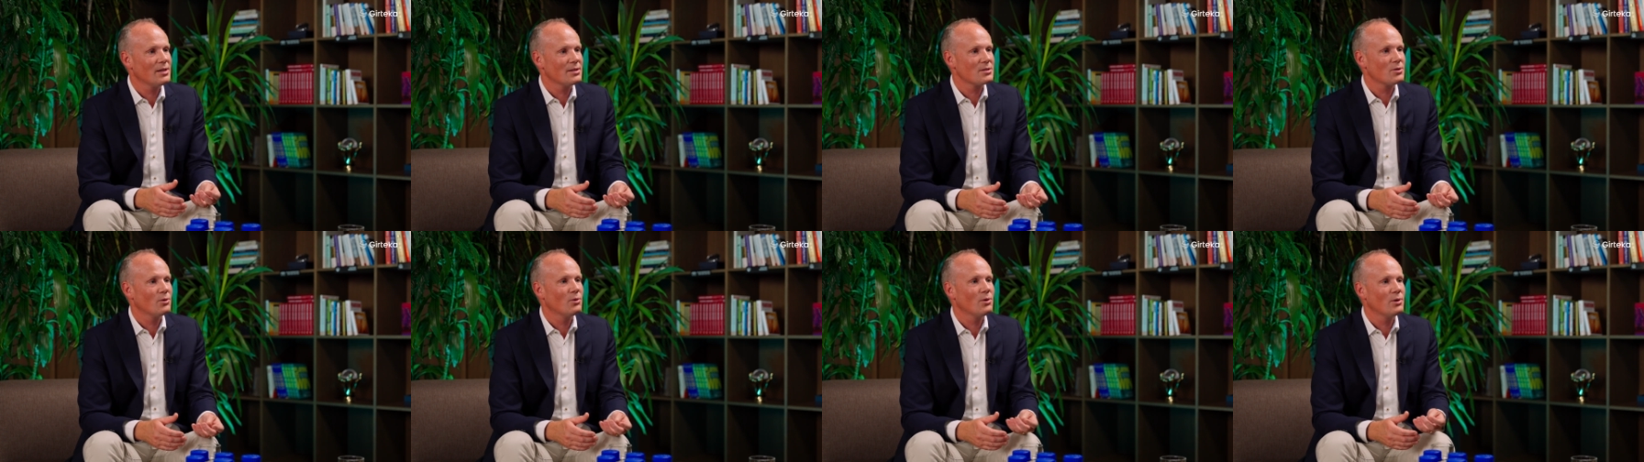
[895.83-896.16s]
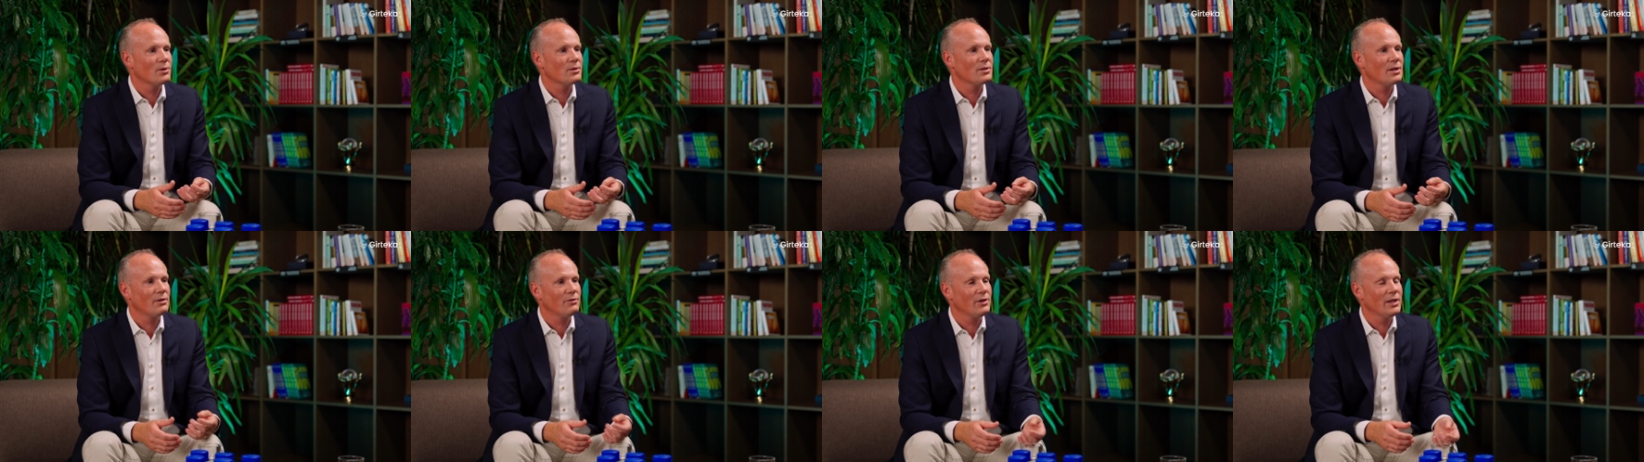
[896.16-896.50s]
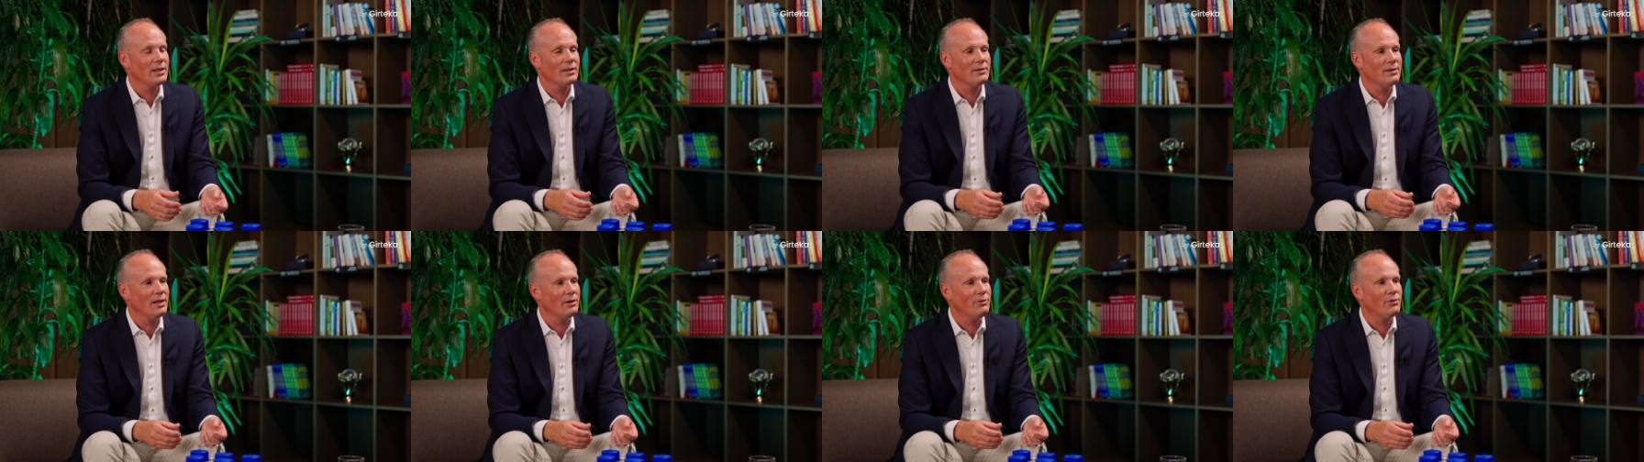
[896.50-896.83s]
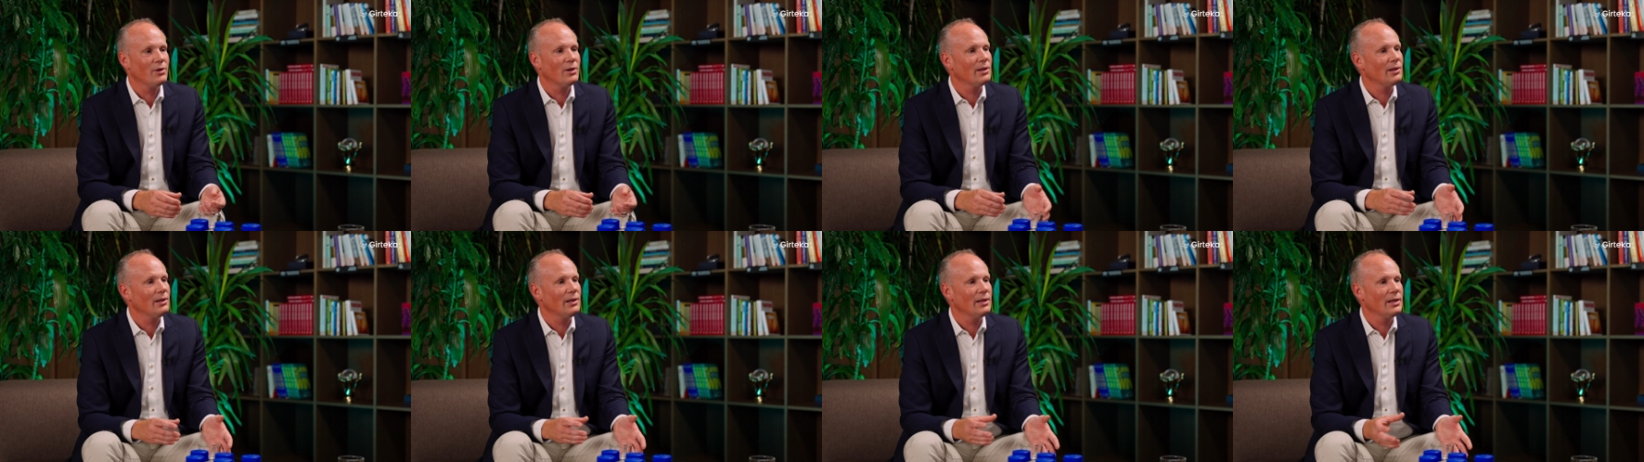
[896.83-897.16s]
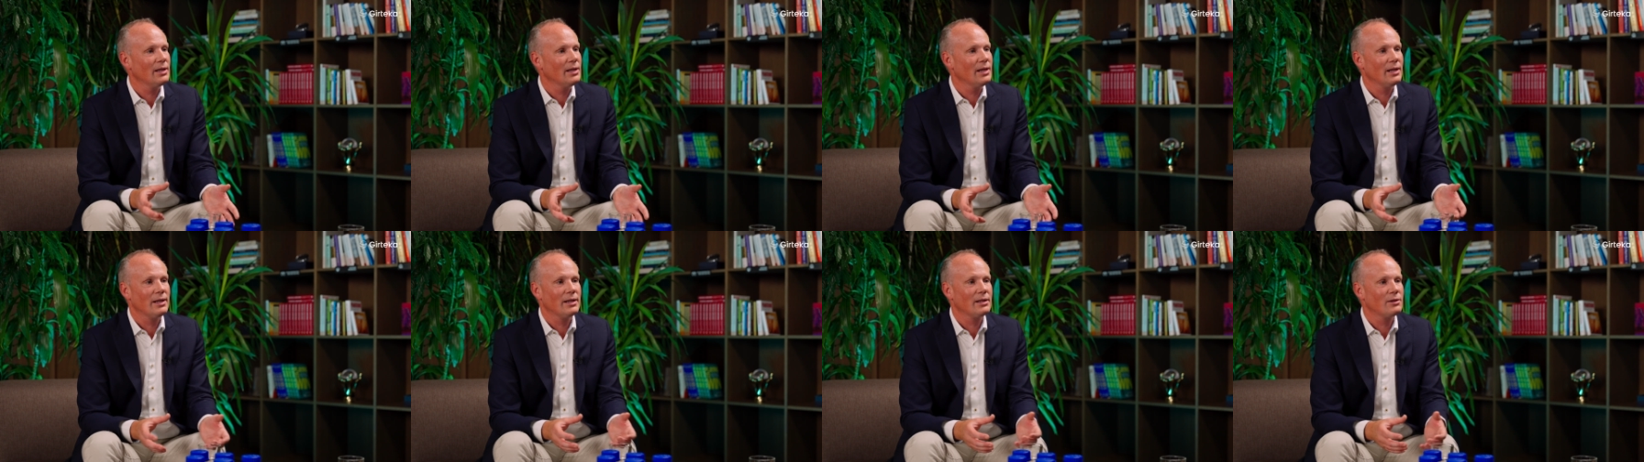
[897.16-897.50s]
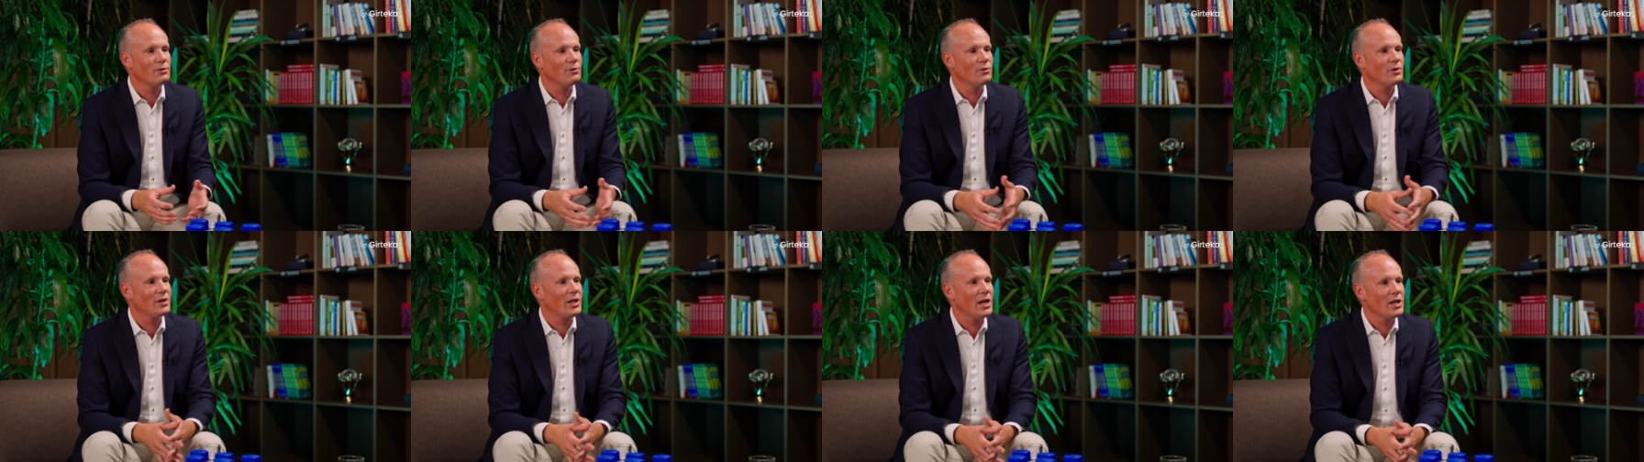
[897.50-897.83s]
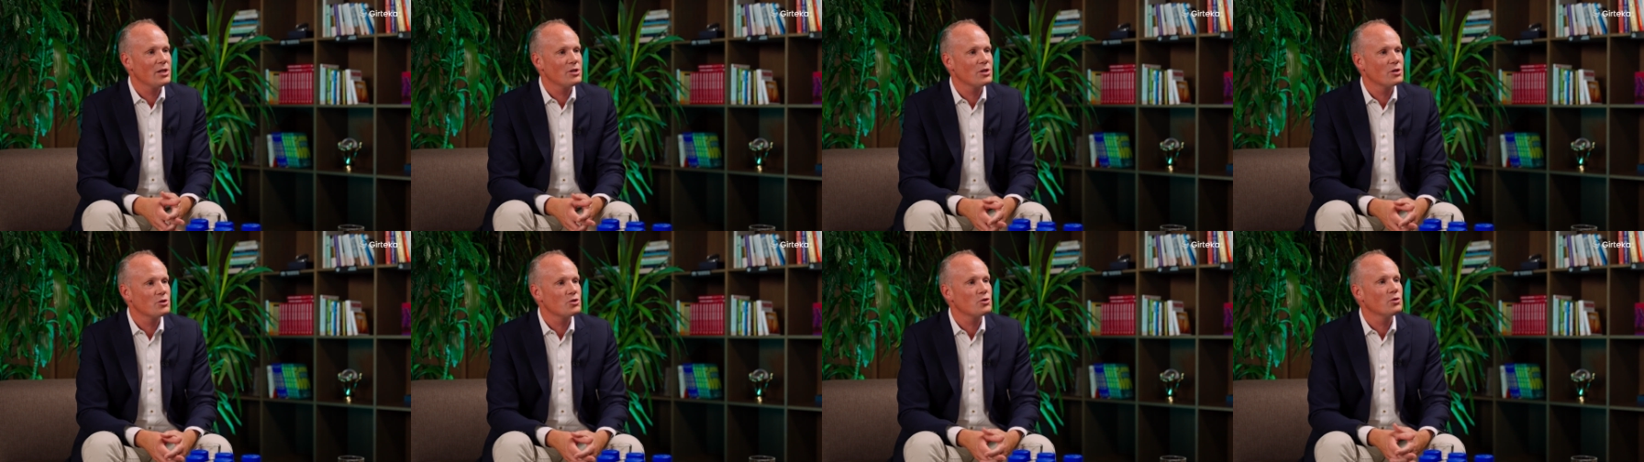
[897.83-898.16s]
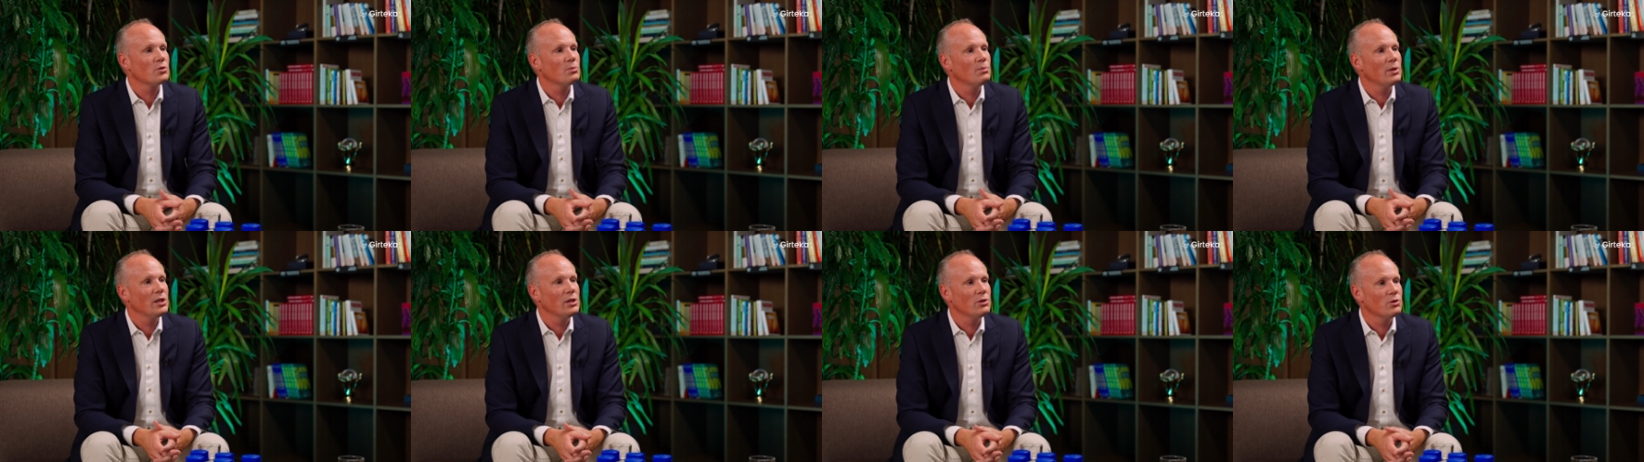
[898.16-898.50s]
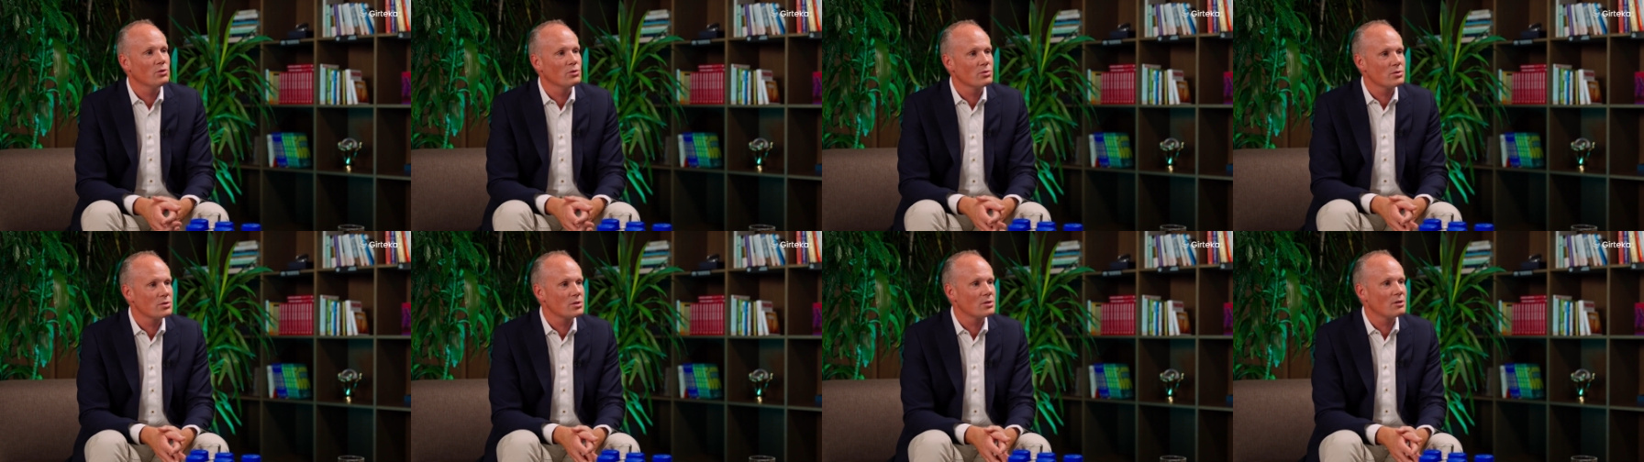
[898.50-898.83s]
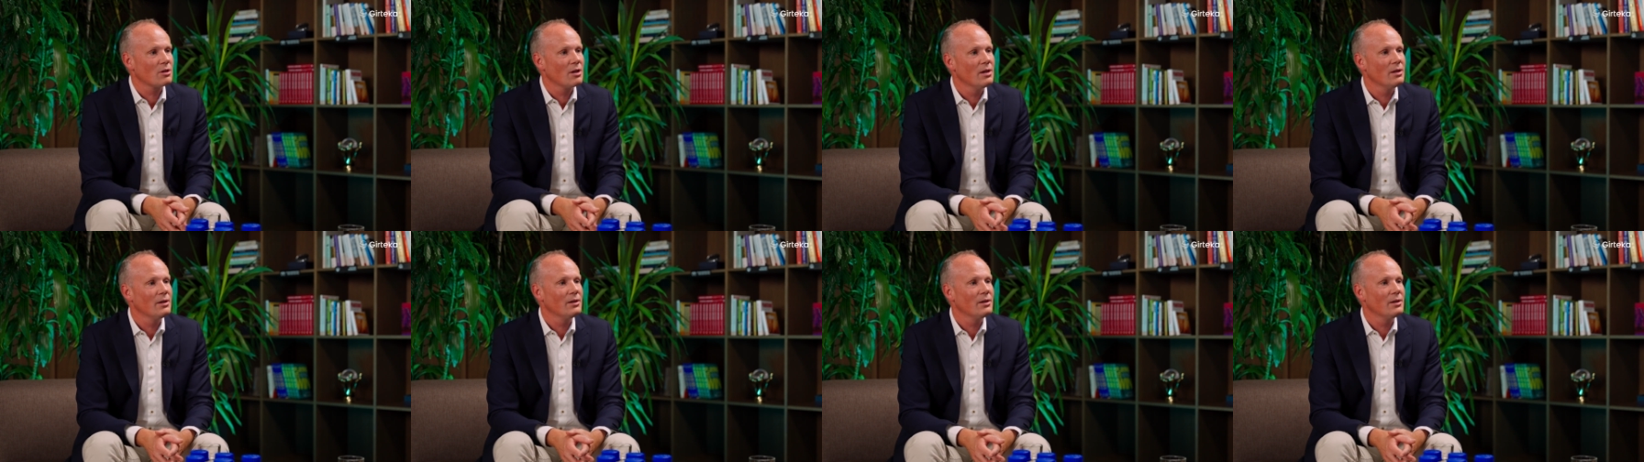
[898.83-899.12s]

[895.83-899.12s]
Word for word: and so on, I think definitely electrification should be used.